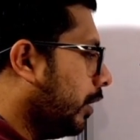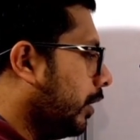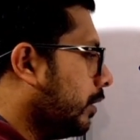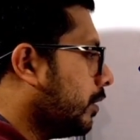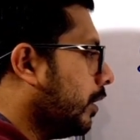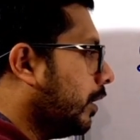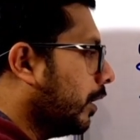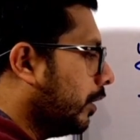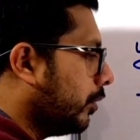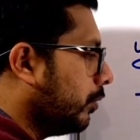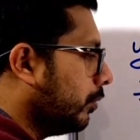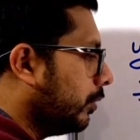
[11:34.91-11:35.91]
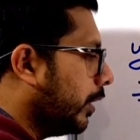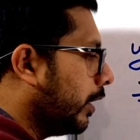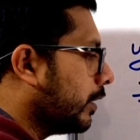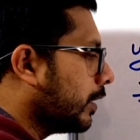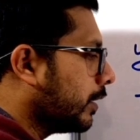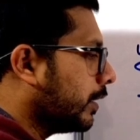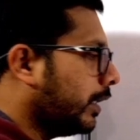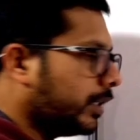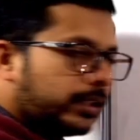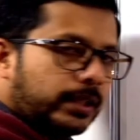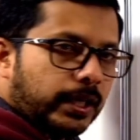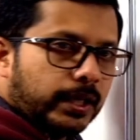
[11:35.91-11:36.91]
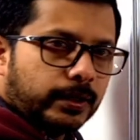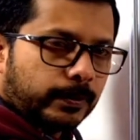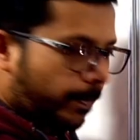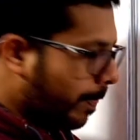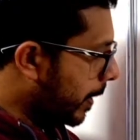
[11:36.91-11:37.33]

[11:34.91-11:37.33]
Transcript: is equal to, there is a 6 there.